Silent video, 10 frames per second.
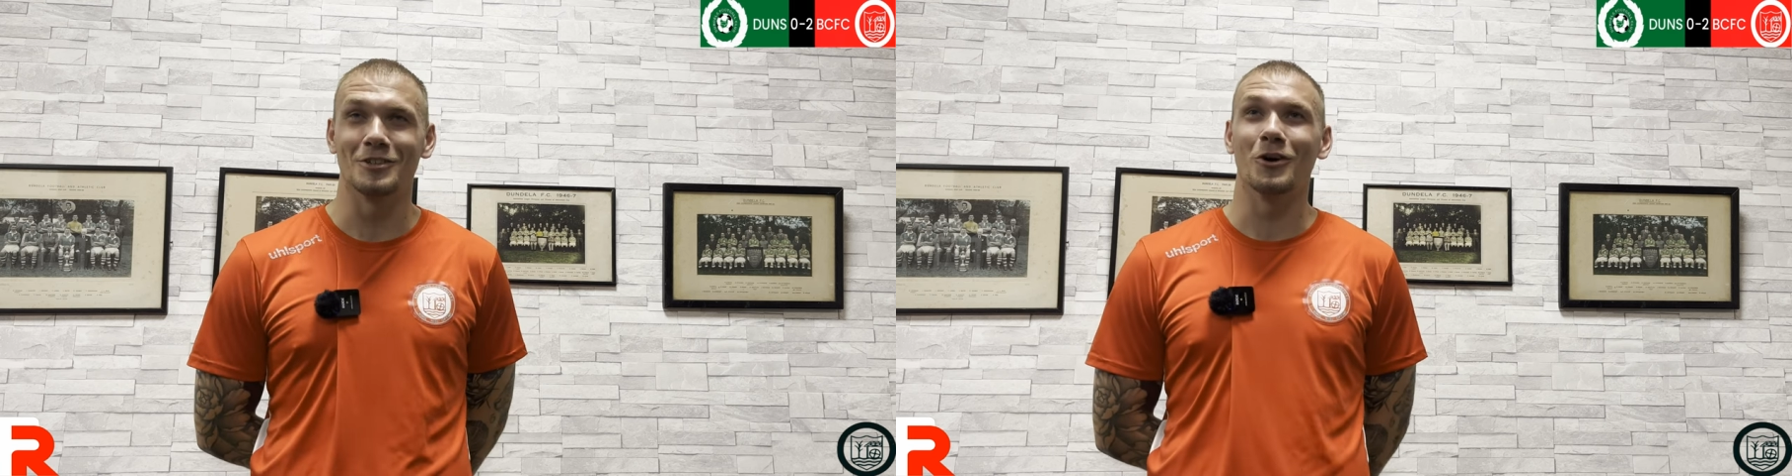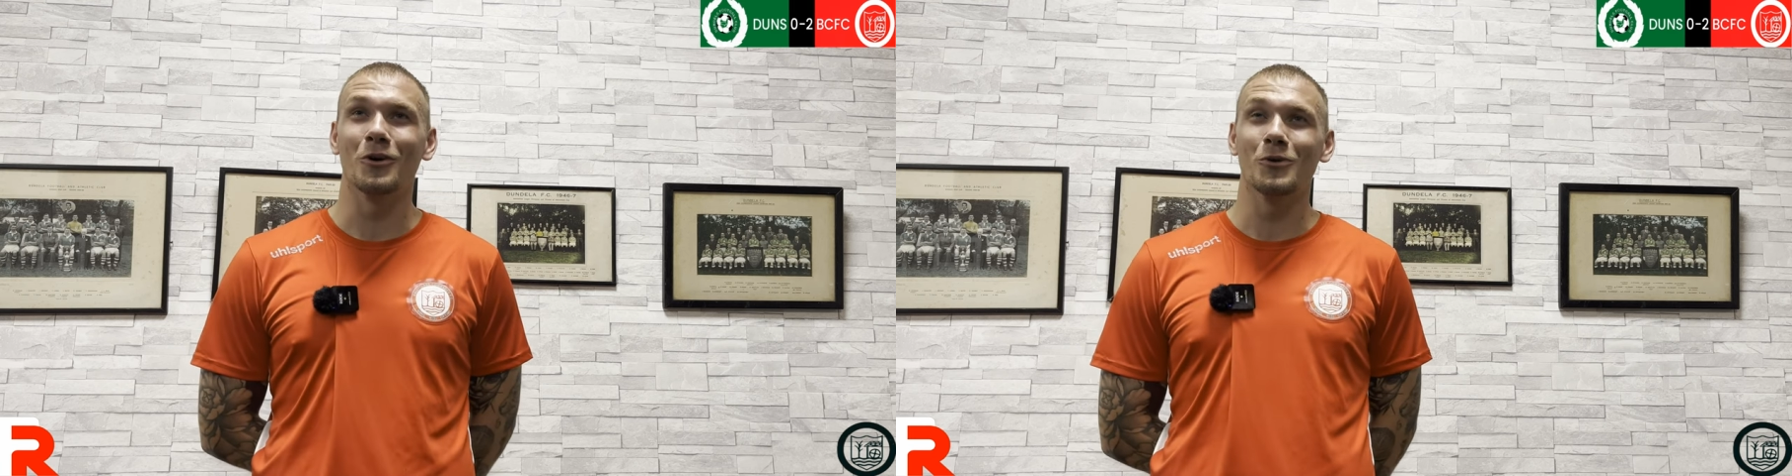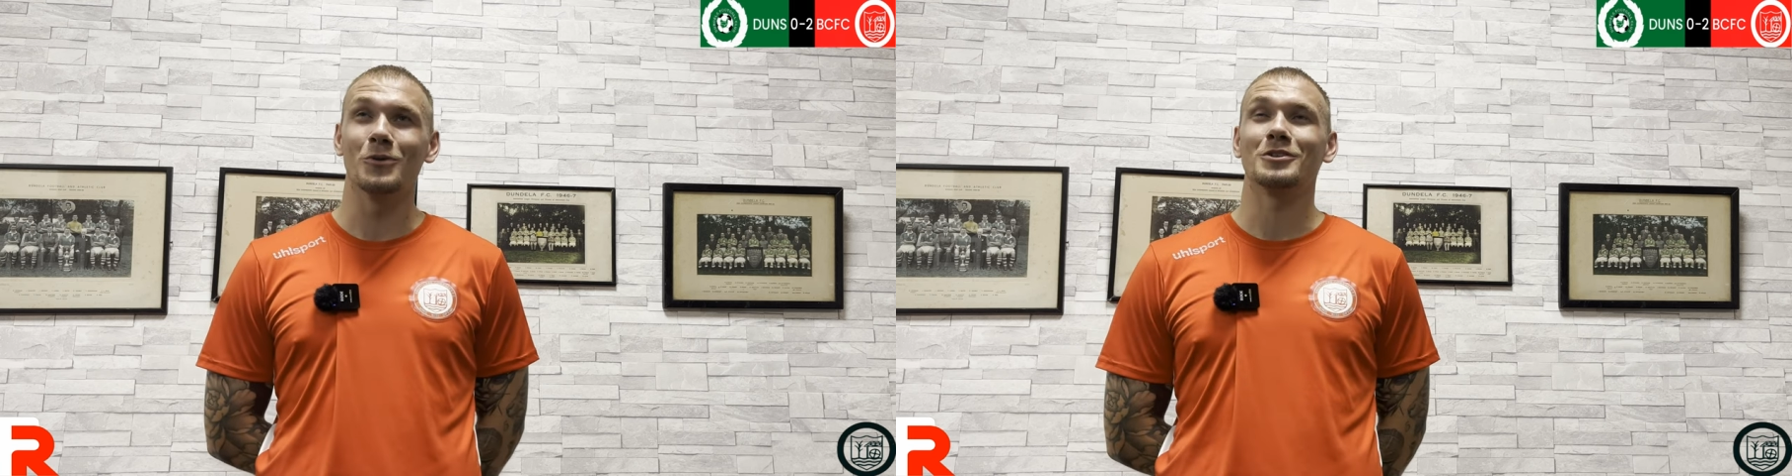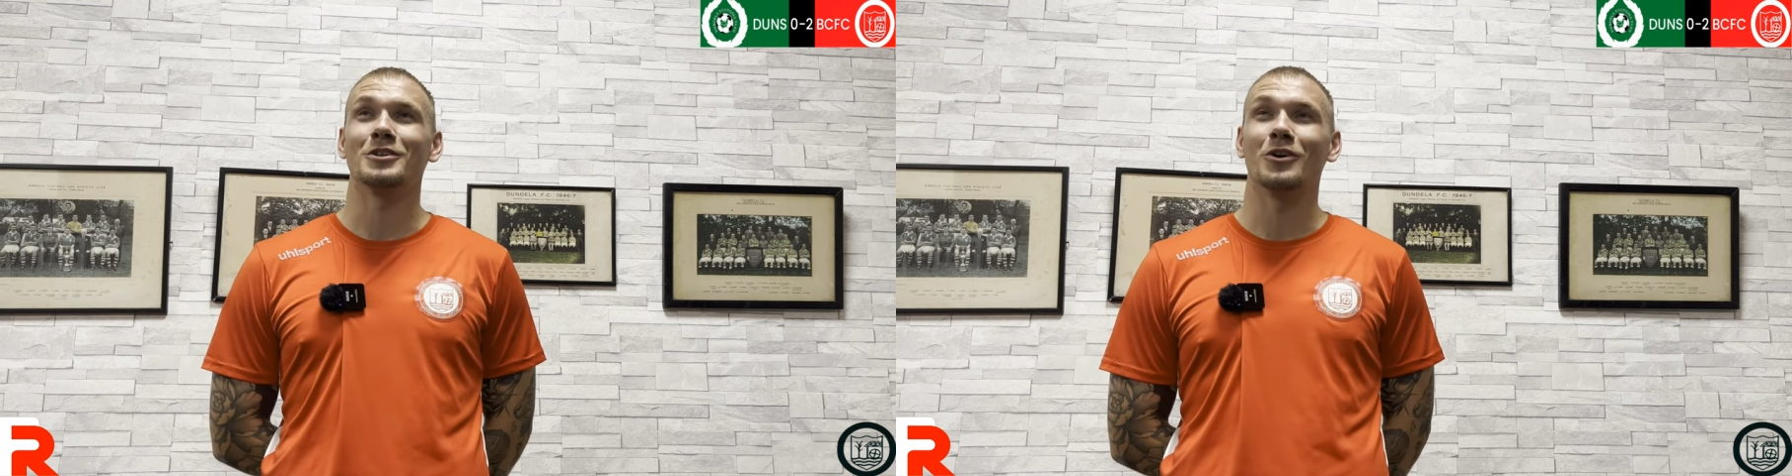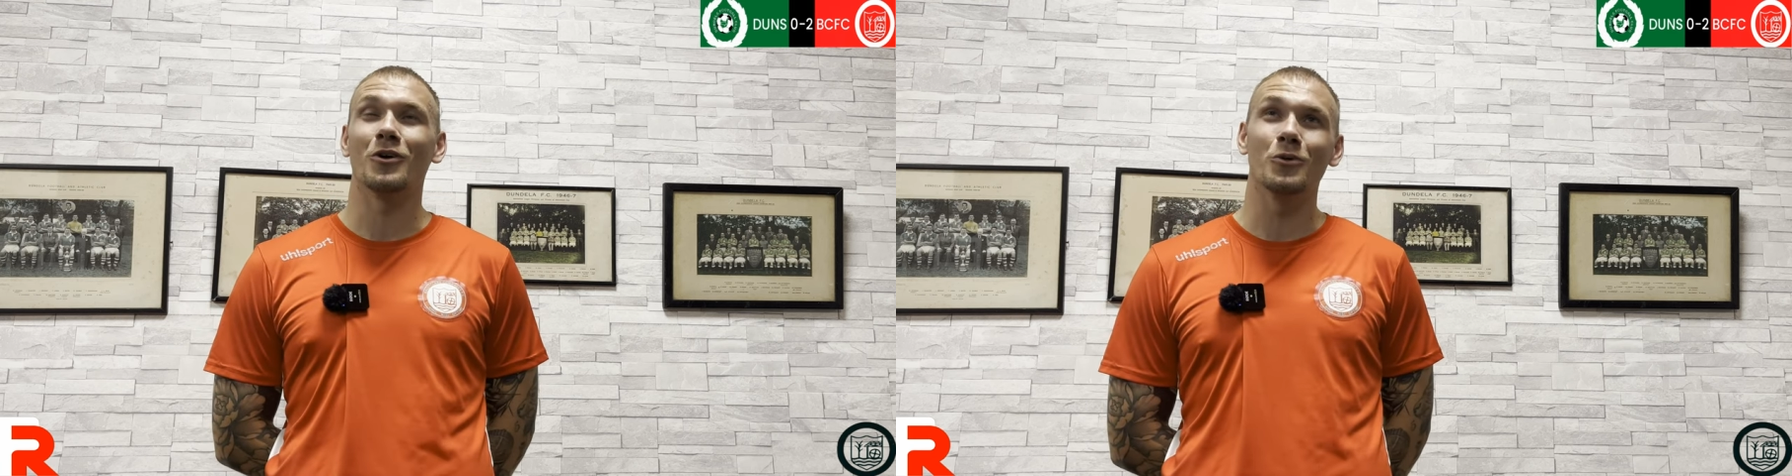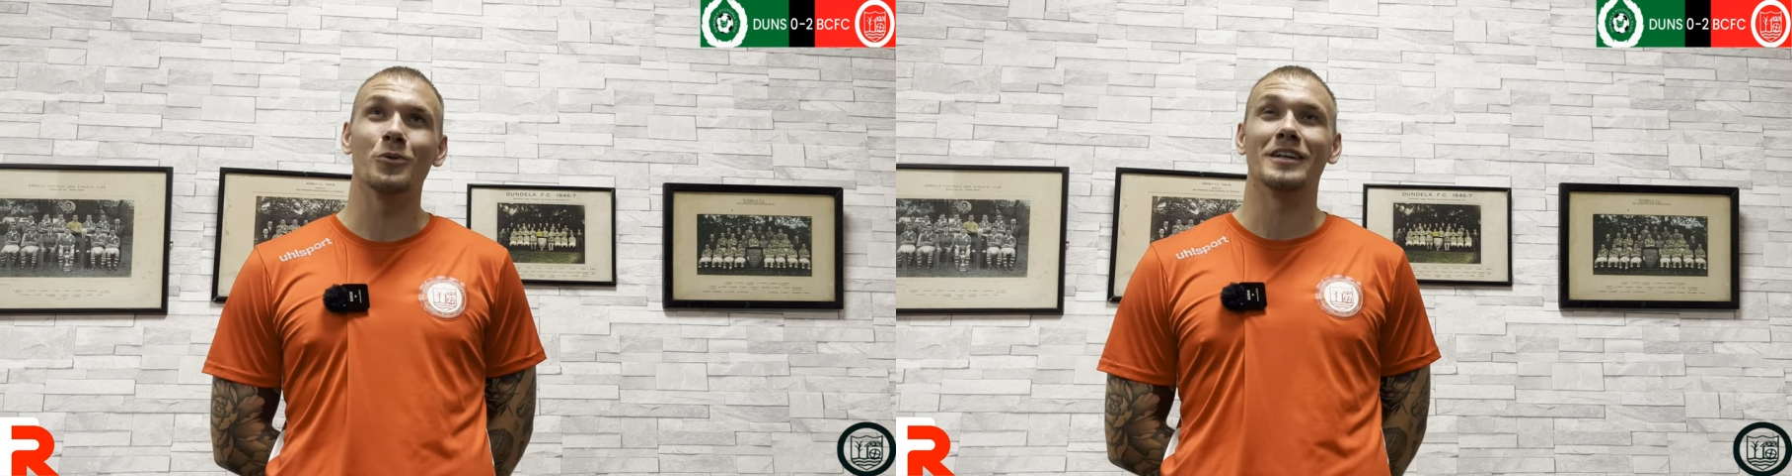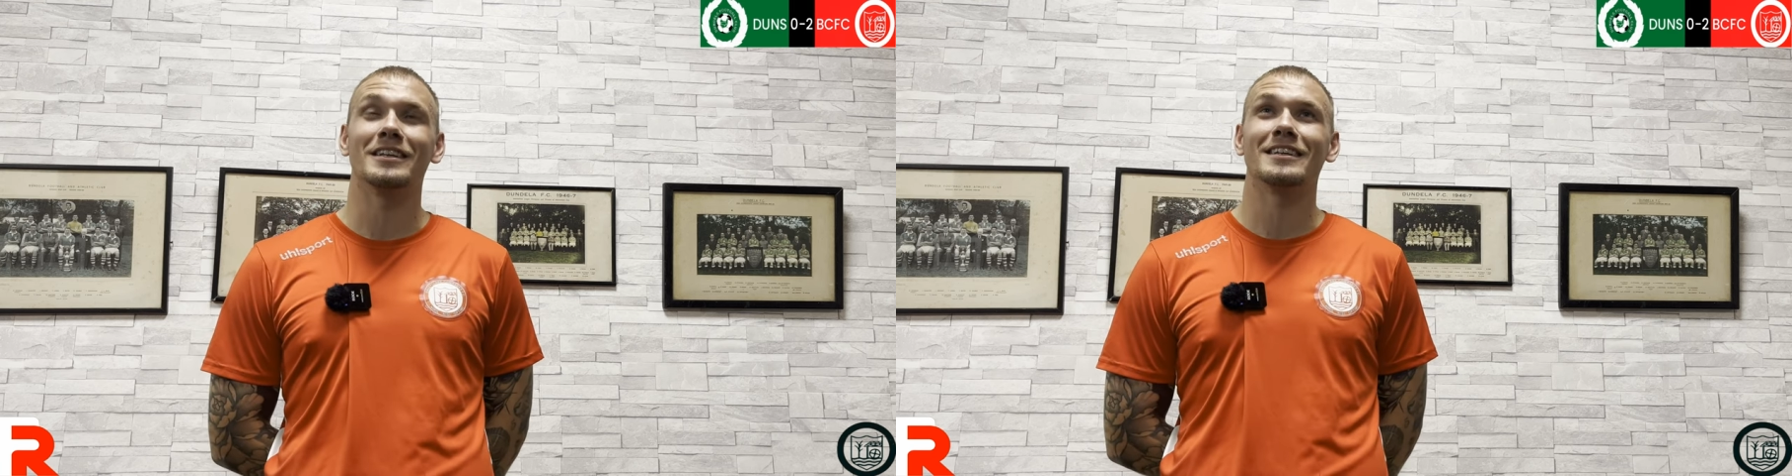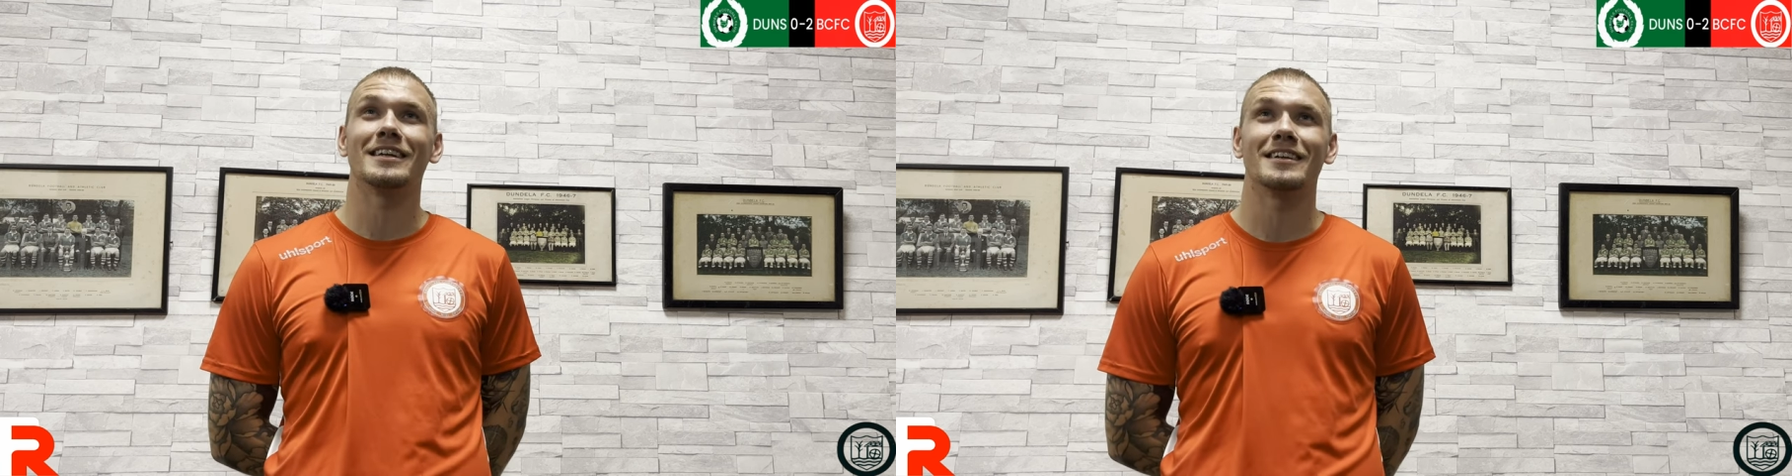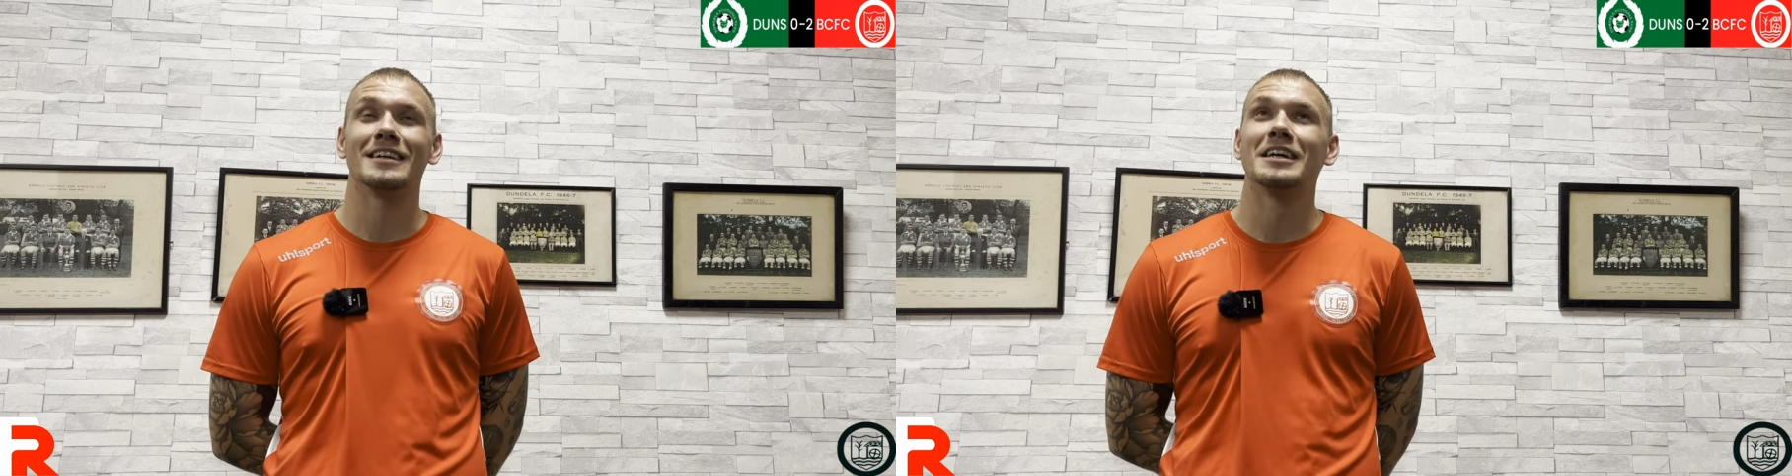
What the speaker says: know when